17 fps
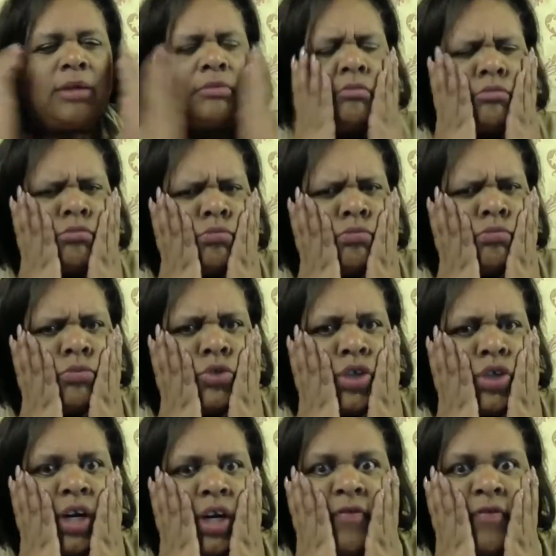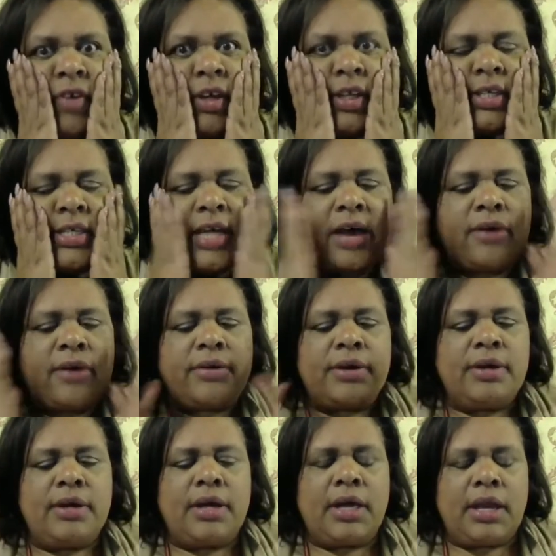trying to
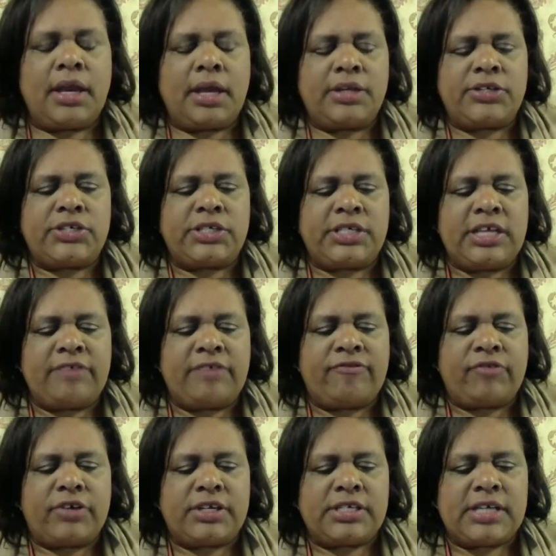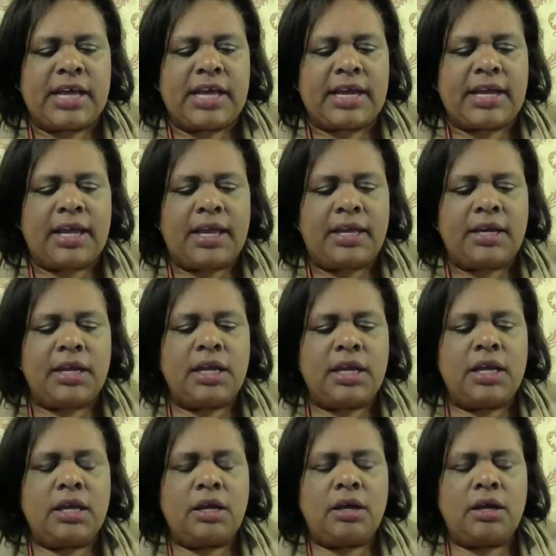figure this out. And I sit for a second.